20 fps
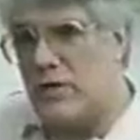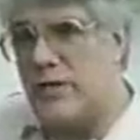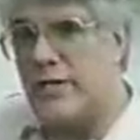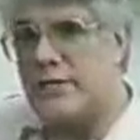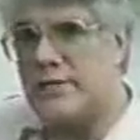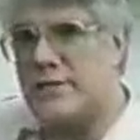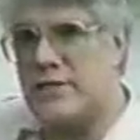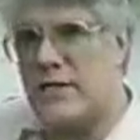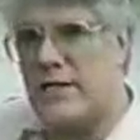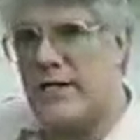
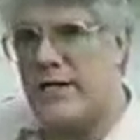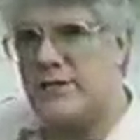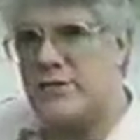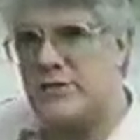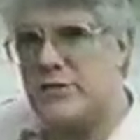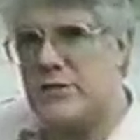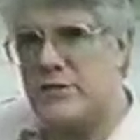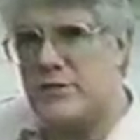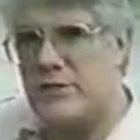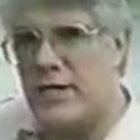release the
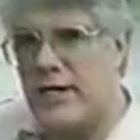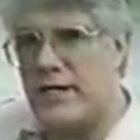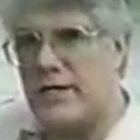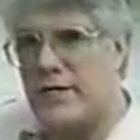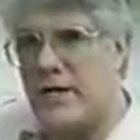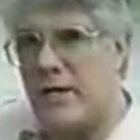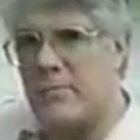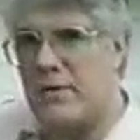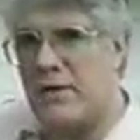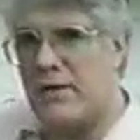hydrogen
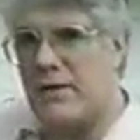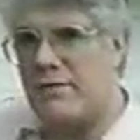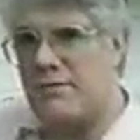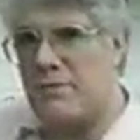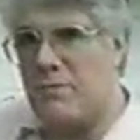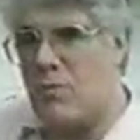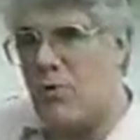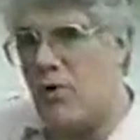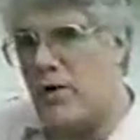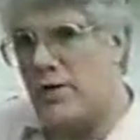economically
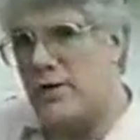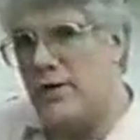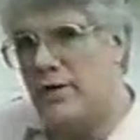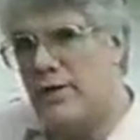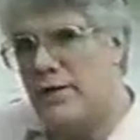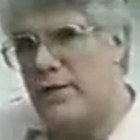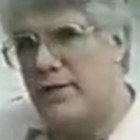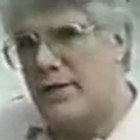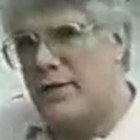from water.